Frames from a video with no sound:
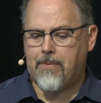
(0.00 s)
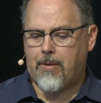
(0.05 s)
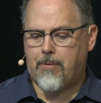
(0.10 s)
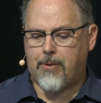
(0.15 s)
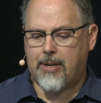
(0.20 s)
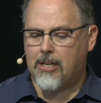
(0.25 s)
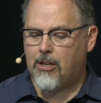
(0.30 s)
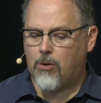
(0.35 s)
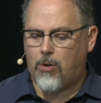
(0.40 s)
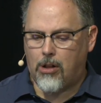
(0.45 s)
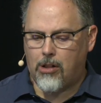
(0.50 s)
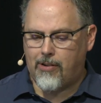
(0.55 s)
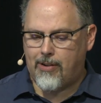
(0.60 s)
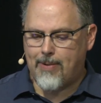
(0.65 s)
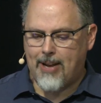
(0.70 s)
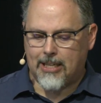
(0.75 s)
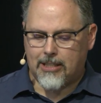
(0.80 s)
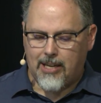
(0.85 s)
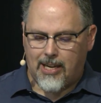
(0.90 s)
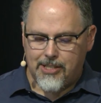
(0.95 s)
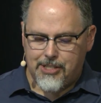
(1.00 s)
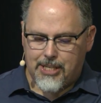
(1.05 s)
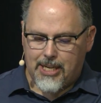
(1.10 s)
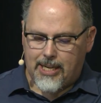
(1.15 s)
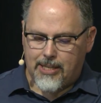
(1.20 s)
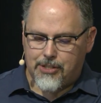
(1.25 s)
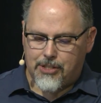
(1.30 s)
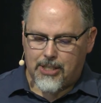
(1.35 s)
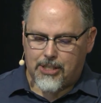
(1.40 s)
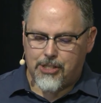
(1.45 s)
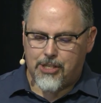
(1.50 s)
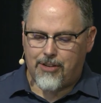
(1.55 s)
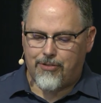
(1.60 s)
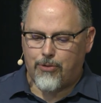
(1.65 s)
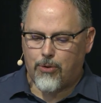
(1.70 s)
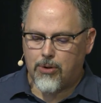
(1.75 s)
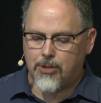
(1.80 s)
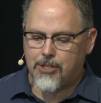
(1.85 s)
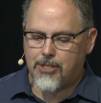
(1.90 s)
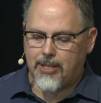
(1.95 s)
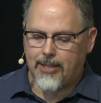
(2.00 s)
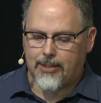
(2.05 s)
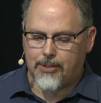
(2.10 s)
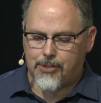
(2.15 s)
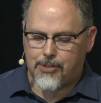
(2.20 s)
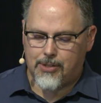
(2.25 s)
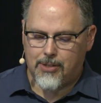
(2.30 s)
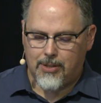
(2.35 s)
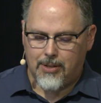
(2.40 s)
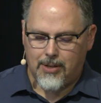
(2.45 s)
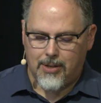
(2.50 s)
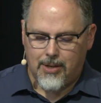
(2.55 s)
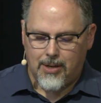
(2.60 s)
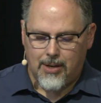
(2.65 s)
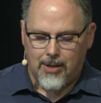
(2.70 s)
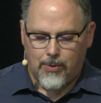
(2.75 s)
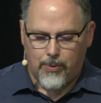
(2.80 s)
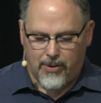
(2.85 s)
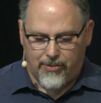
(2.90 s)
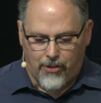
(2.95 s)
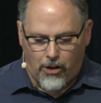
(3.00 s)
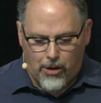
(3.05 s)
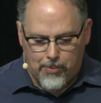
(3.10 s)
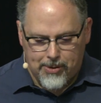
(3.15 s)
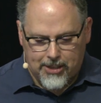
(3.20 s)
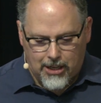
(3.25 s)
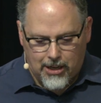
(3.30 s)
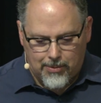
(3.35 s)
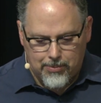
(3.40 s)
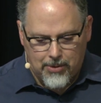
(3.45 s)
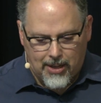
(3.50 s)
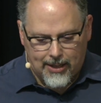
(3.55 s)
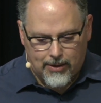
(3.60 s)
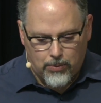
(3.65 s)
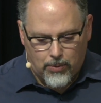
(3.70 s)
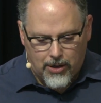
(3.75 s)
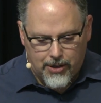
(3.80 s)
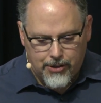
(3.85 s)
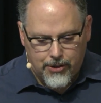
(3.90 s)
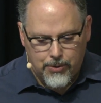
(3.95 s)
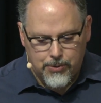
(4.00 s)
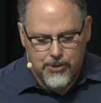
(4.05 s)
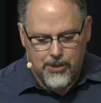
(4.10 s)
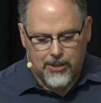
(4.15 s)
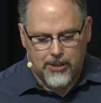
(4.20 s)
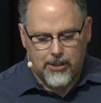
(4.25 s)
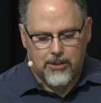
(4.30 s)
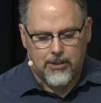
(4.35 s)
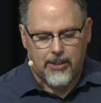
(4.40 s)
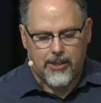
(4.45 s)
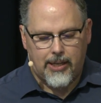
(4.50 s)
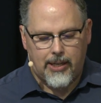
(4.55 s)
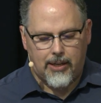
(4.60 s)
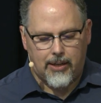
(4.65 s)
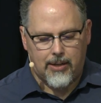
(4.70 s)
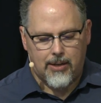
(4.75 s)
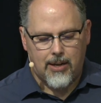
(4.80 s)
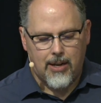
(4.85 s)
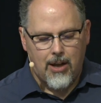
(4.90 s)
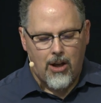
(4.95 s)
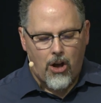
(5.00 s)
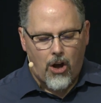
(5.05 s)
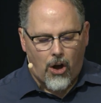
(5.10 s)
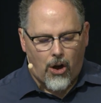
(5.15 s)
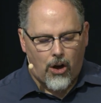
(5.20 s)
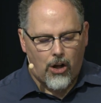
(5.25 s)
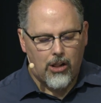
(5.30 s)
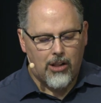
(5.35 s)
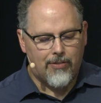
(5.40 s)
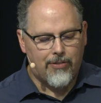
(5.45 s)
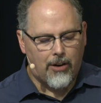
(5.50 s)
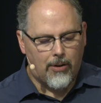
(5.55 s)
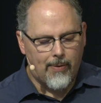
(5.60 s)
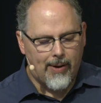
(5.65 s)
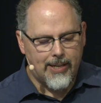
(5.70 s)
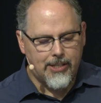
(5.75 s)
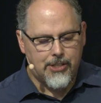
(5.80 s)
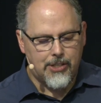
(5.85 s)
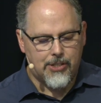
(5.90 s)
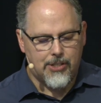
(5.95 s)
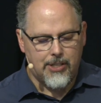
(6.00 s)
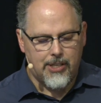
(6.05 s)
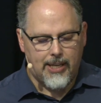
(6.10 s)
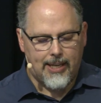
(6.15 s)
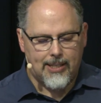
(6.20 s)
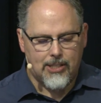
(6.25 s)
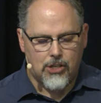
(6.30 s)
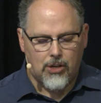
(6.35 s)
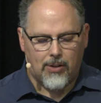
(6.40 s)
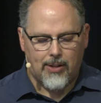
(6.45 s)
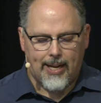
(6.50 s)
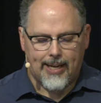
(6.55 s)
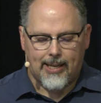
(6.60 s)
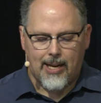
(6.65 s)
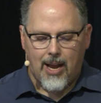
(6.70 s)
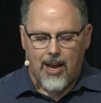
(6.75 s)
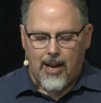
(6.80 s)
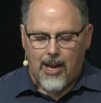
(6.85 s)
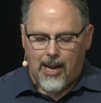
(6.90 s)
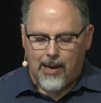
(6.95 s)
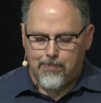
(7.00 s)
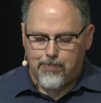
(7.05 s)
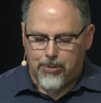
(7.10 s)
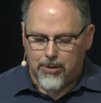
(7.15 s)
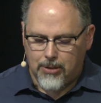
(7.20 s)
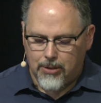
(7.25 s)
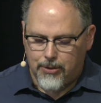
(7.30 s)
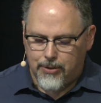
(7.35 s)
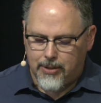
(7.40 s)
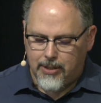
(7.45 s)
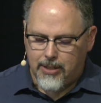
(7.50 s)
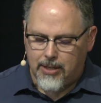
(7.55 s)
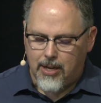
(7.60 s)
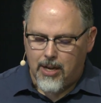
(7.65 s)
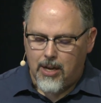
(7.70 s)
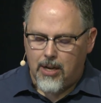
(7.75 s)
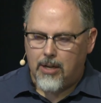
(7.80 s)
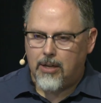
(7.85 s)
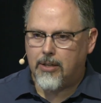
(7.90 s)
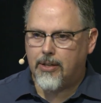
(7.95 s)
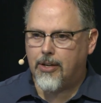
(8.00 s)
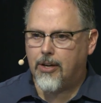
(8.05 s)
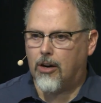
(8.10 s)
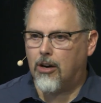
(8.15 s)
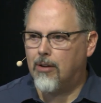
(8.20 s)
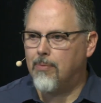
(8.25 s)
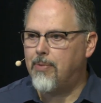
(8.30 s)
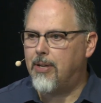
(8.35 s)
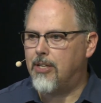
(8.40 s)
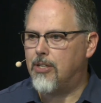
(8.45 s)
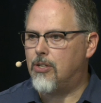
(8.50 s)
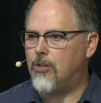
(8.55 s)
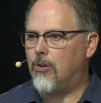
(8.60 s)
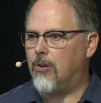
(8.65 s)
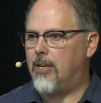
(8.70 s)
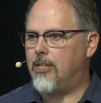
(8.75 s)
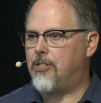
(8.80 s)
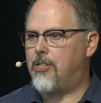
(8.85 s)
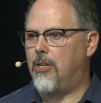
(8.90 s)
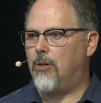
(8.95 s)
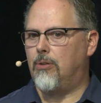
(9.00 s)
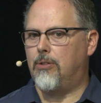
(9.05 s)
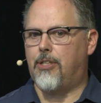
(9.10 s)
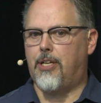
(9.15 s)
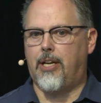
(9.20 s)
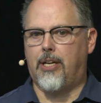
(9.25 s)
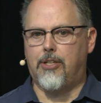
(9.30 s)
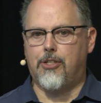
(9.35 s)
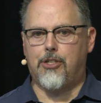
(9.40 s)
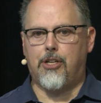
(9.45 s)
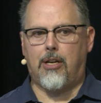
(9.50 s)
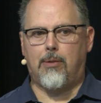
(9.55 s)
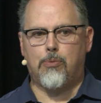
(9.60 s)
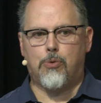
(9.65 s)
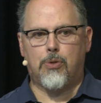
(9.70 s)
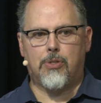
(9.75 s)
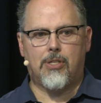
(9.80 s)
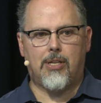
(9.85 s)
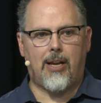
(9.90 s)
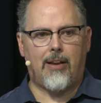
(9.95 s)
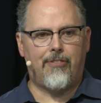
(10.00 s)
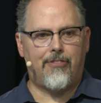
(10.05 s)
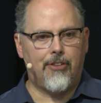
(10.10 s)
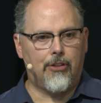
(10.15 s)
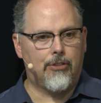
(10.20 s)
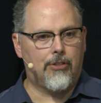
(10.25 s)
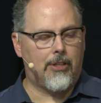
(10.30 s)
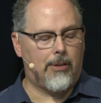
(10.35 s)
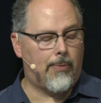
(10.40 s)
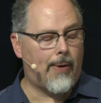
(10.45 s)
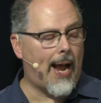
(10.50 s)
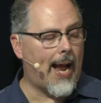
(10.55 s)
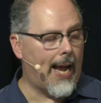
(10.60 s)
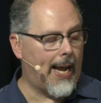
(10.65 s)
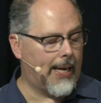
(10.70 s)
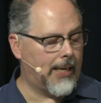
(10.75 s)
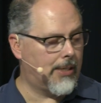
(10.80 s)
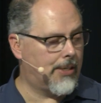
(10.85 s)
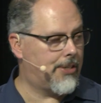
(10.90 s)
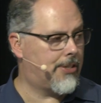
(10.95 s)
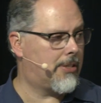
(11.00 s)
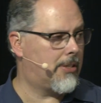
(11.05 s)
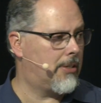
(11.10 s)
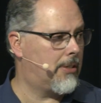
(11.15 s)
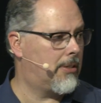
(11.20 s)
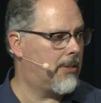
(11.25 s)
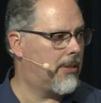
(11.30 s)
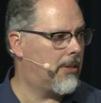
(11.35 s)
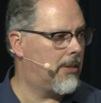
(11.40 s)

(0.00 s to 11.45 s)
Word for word: We can go all the way back to Isaiah 64 6. We've all become like one who's unclean. All of our righteous deeds are like a polluted garment, or as the old King James would say, filthy rags.